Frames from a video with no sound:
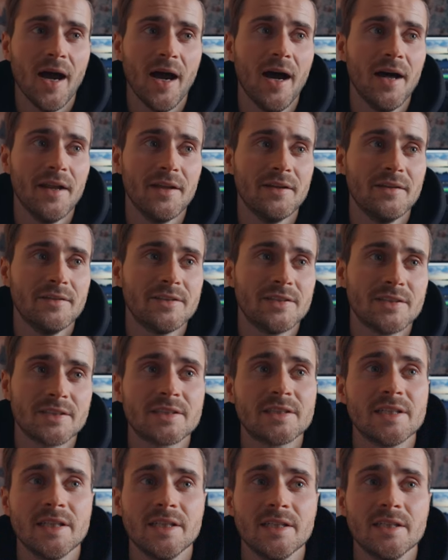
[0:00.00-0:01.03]
And to
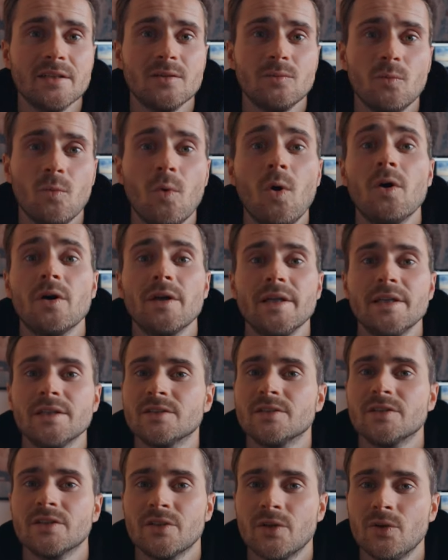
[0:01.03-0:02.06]
see what
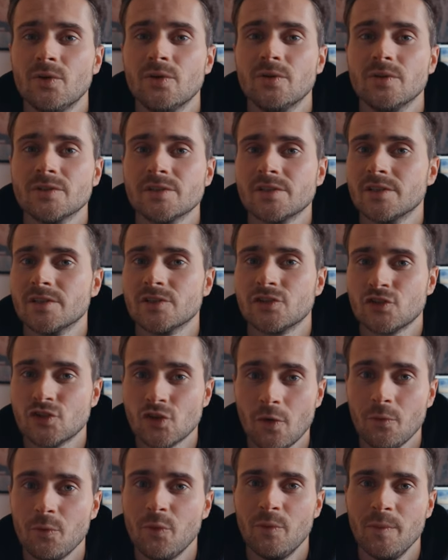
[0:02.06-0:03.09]
is the cause that
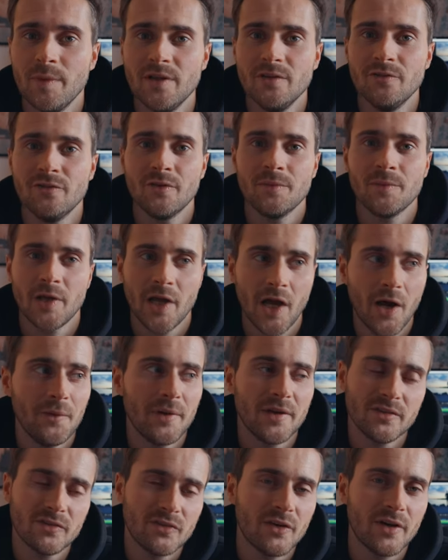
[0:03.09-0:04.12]
stops me from
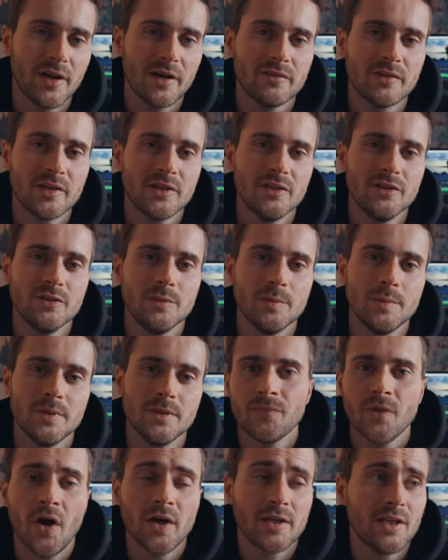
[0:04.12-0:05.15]
going for another loop.
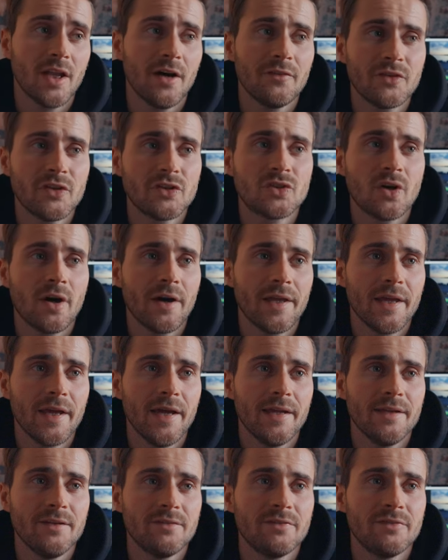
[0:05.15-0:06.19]
I'd love to try
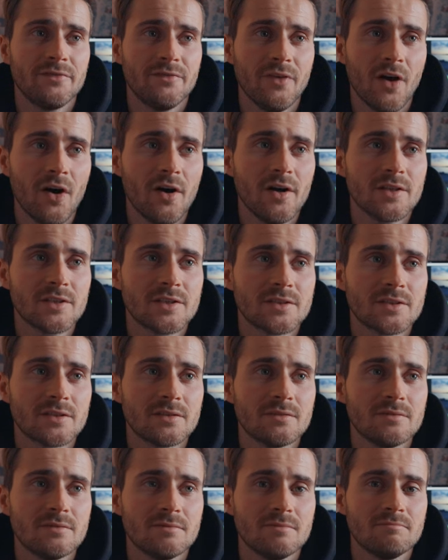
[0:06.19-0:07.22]
a fast
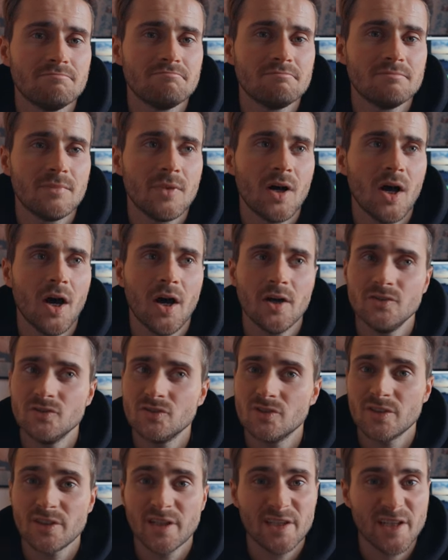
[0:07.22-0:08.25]

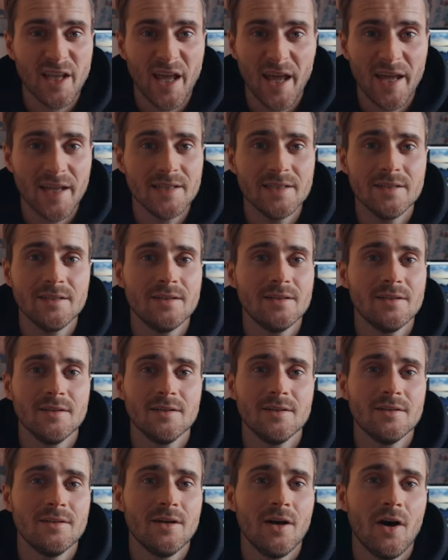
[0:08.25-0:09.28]
100K
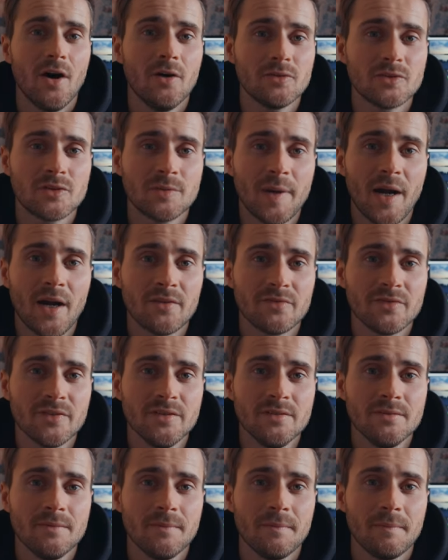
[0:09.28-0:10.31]

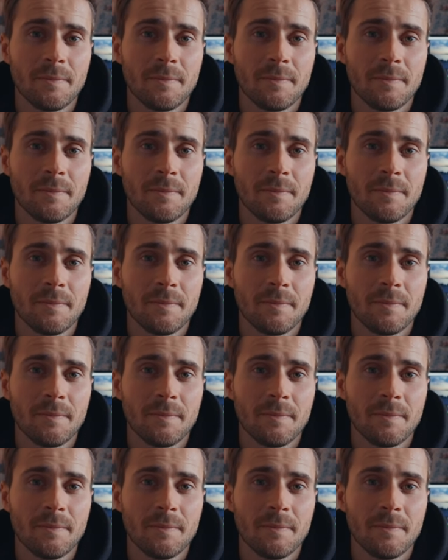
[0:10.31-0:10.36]
ultramarathon